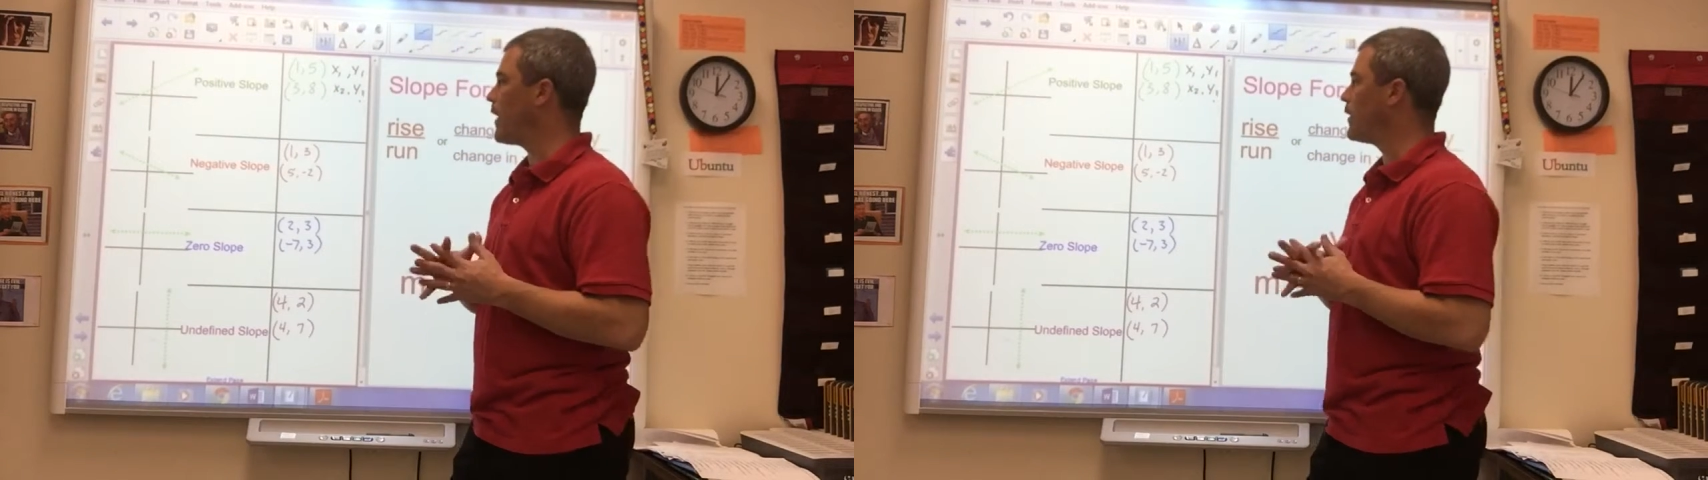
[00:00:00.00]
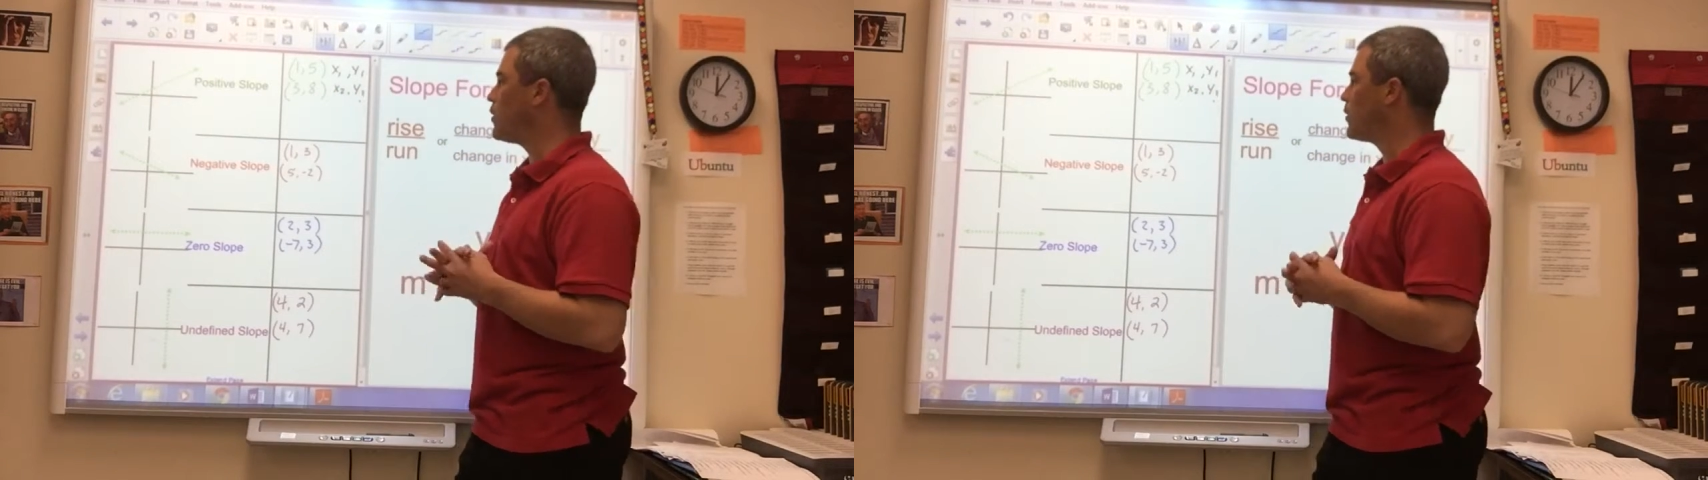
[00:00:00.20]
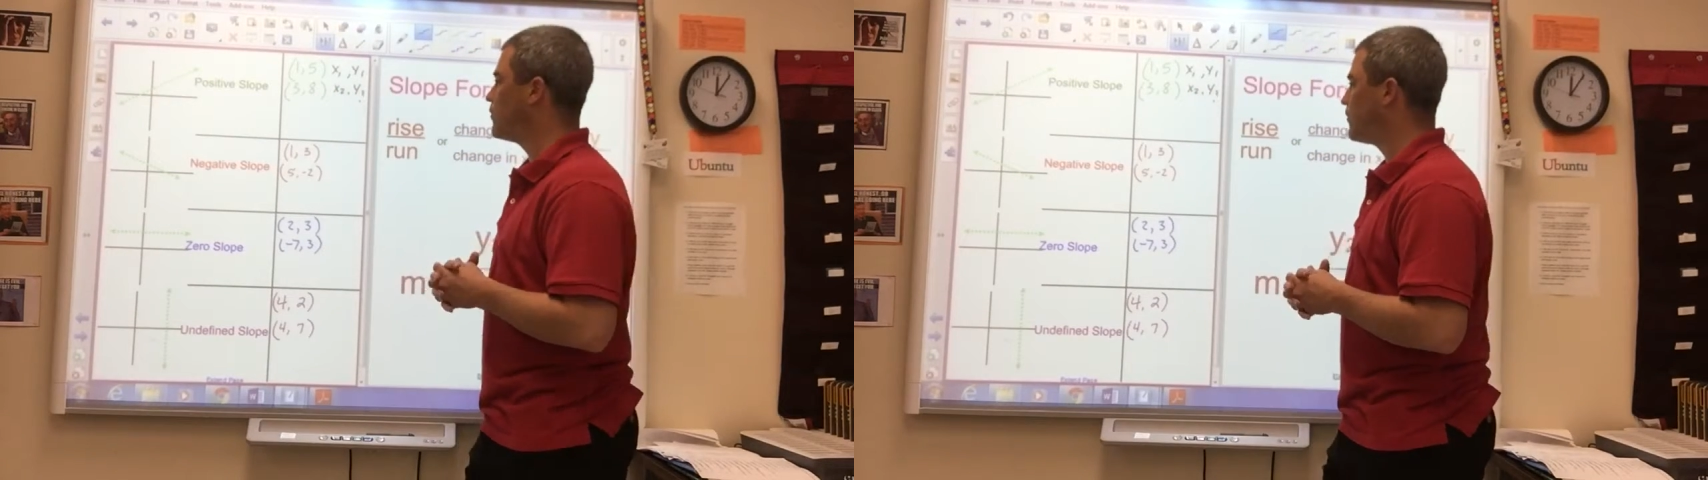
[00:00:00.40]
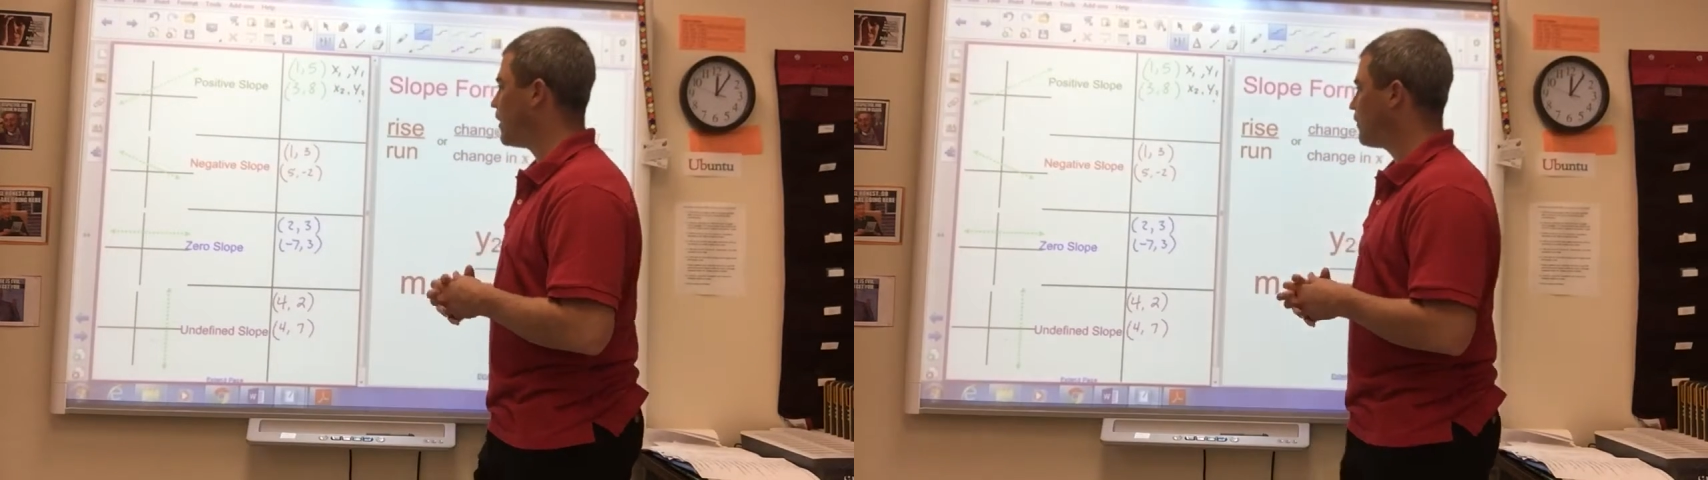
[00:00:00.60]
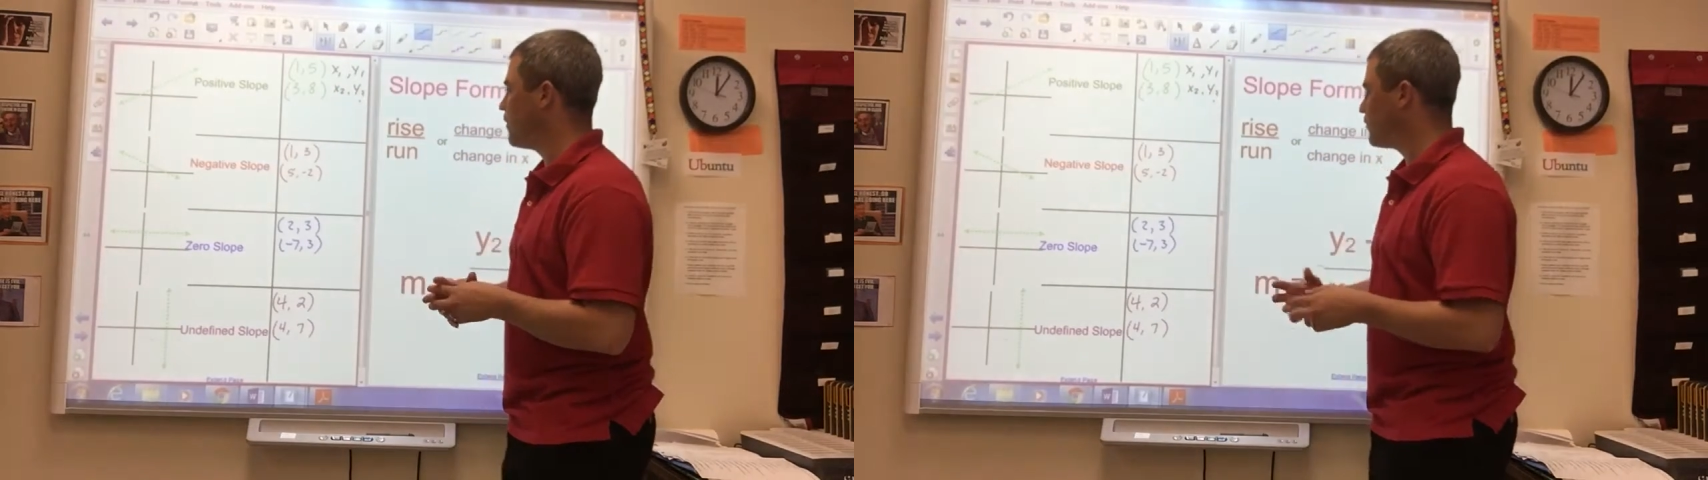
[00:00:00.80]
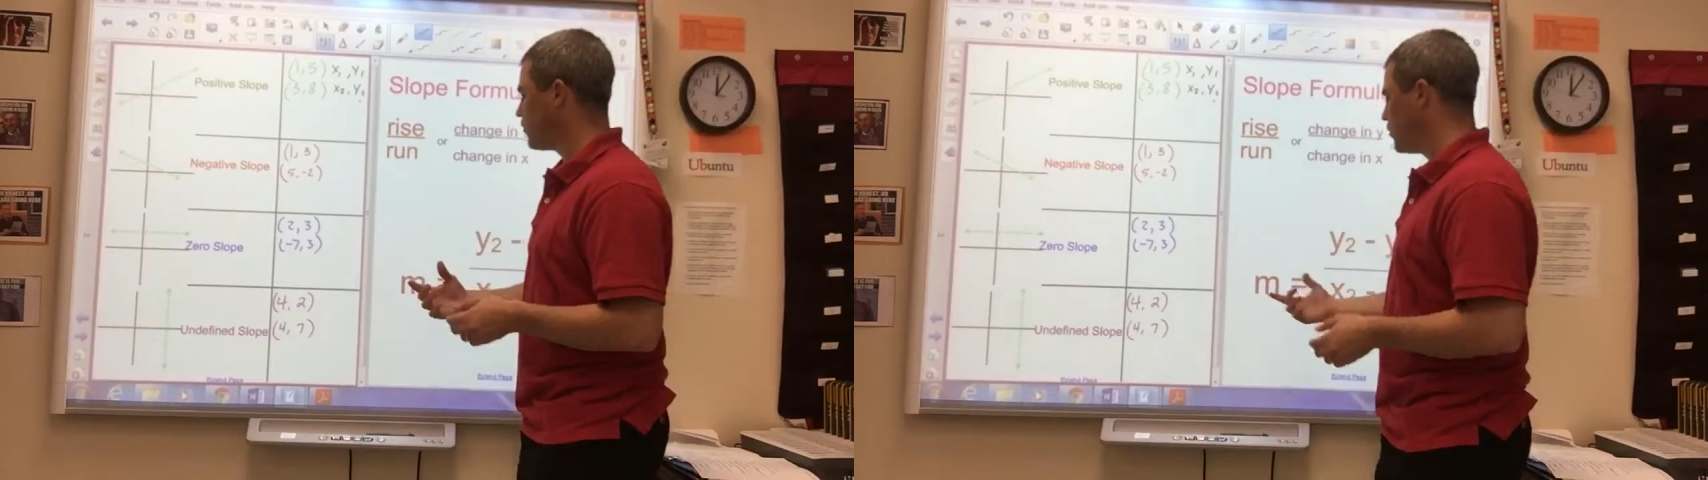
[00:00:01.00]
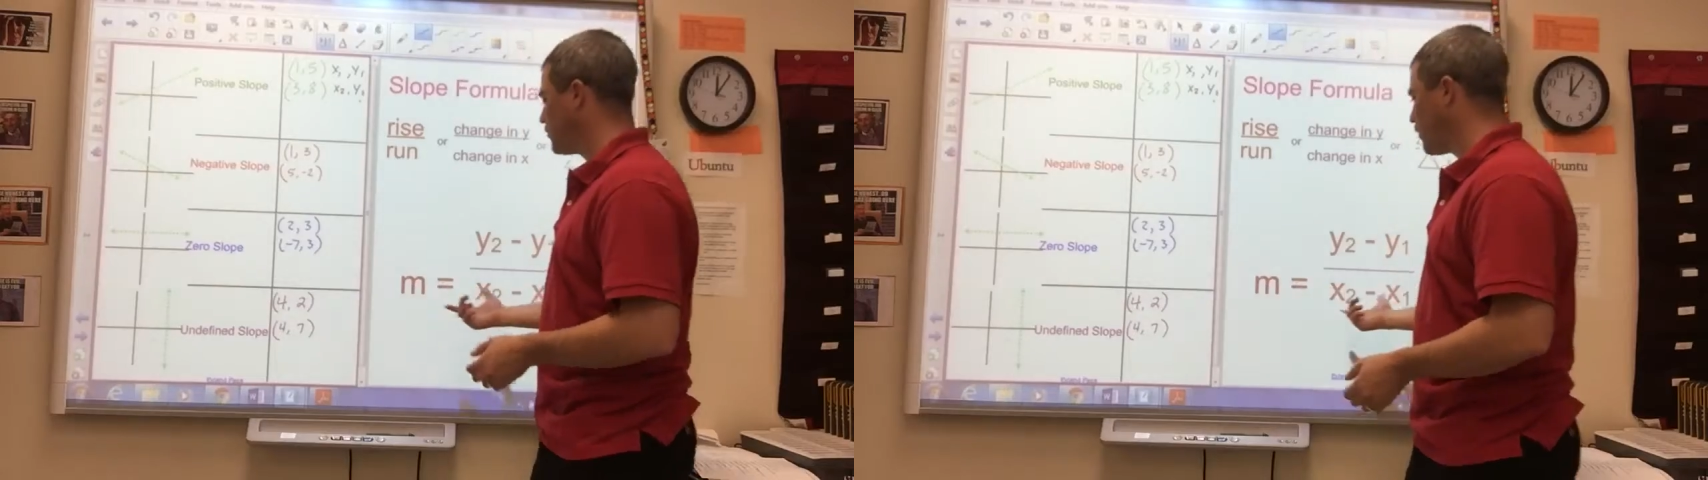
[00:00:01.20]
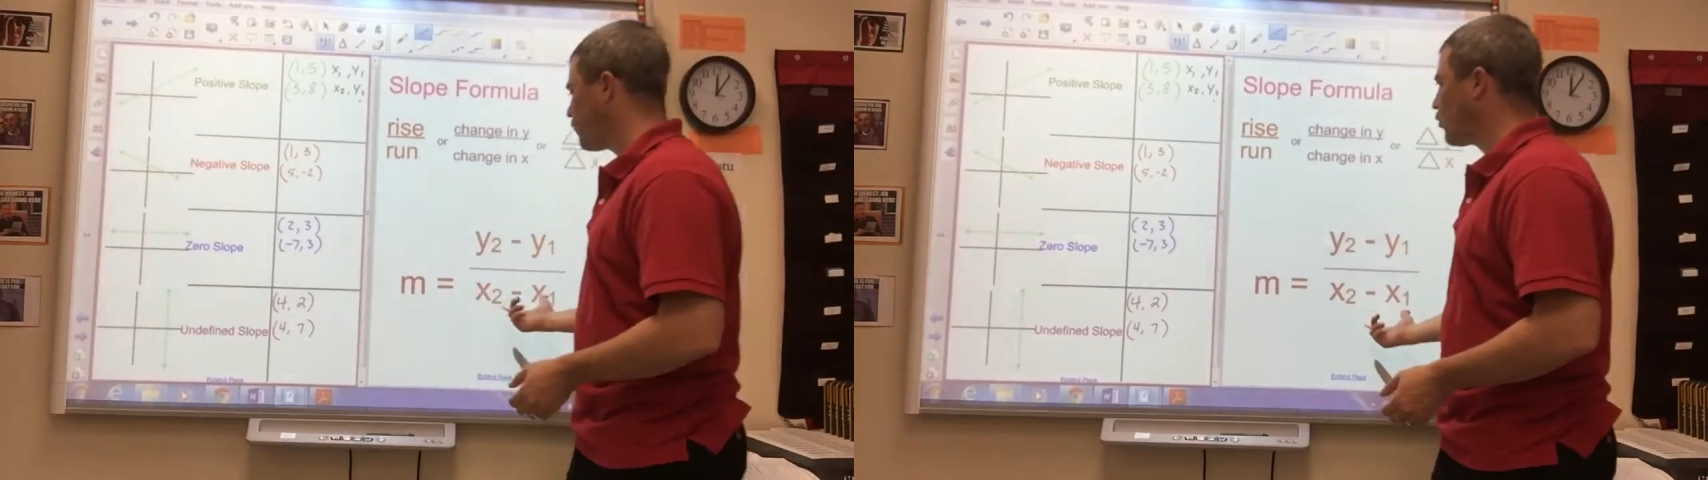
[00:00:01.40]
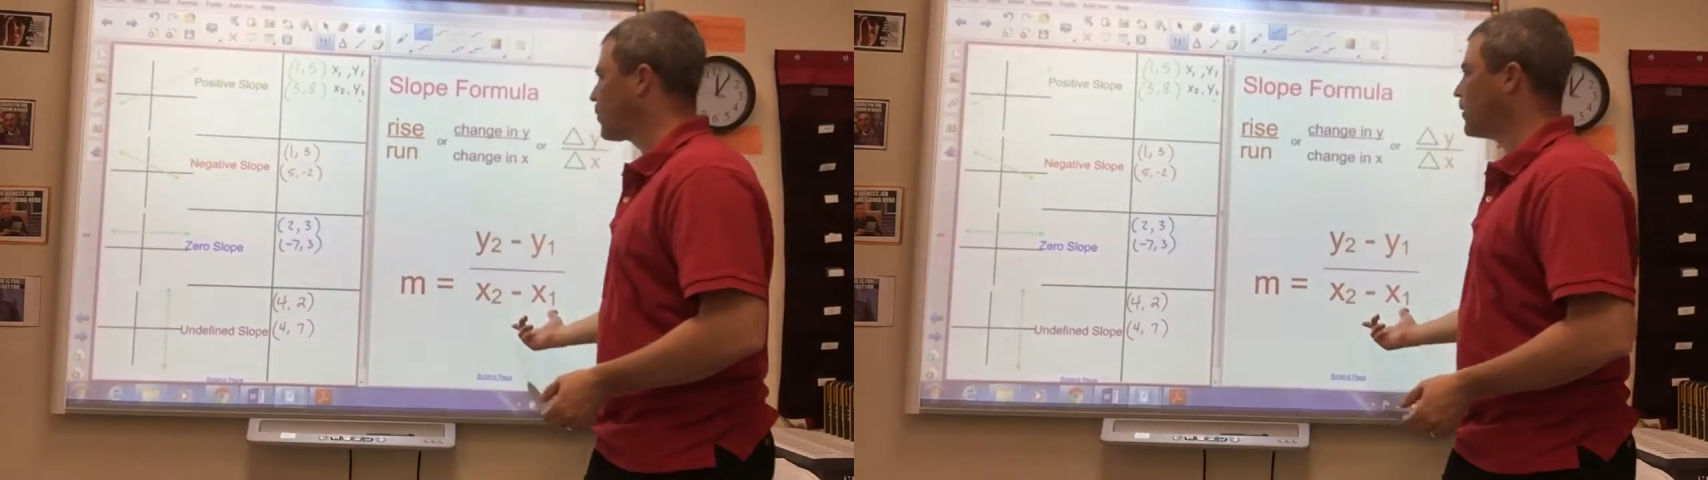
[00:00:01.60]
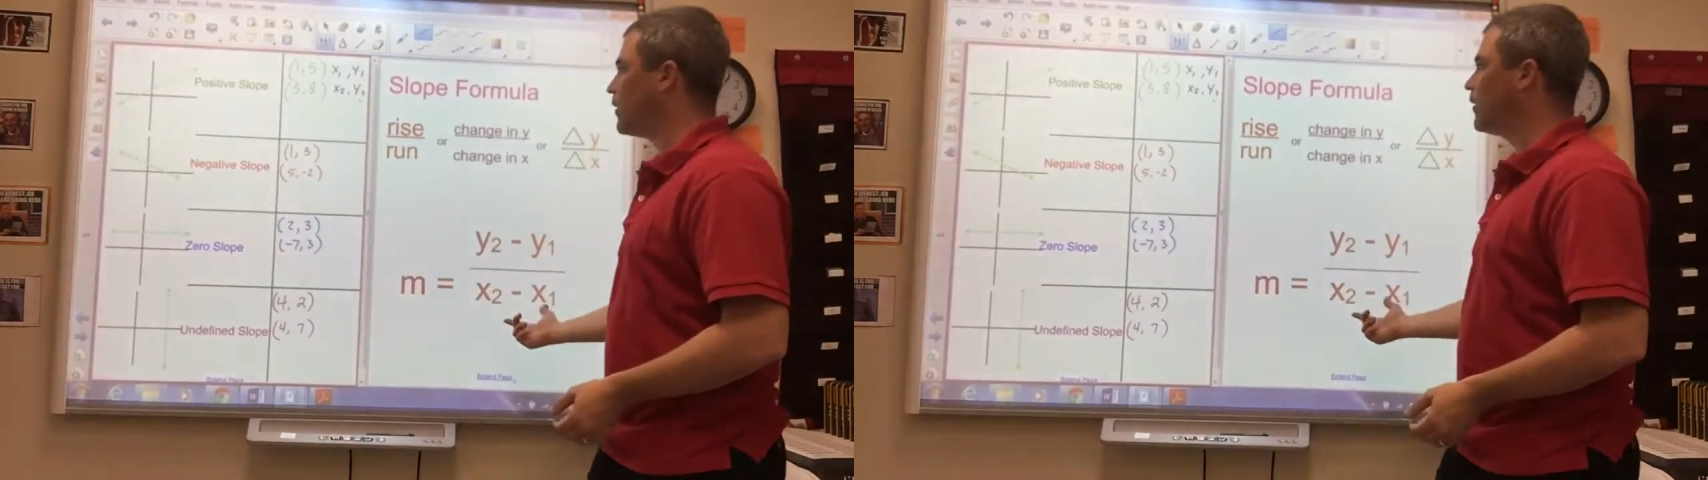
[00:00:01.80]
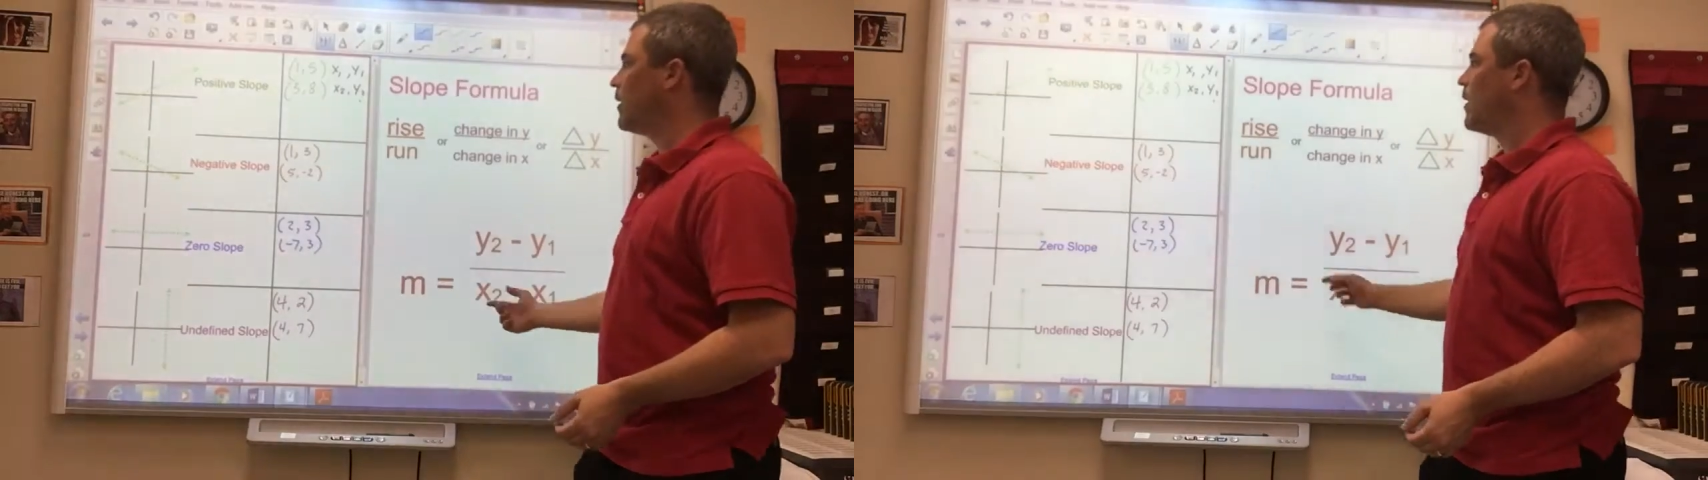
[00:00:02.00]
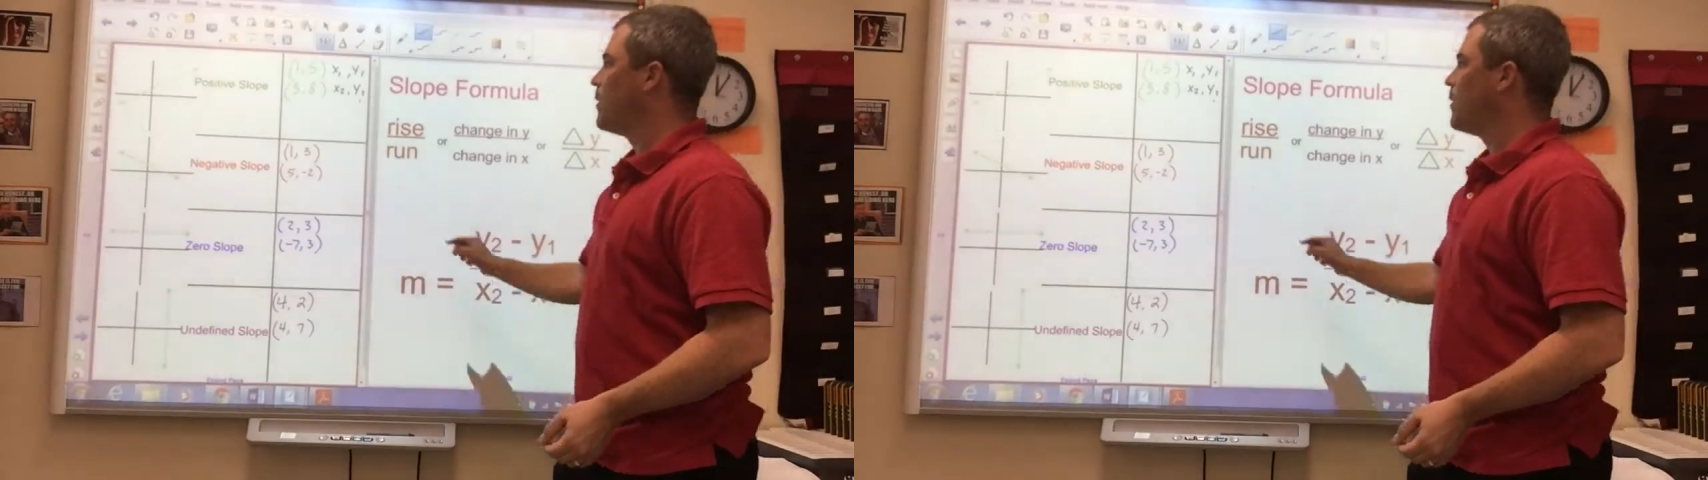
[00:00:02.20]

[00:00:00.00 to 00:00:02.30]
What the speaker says: that you could solve this using the formula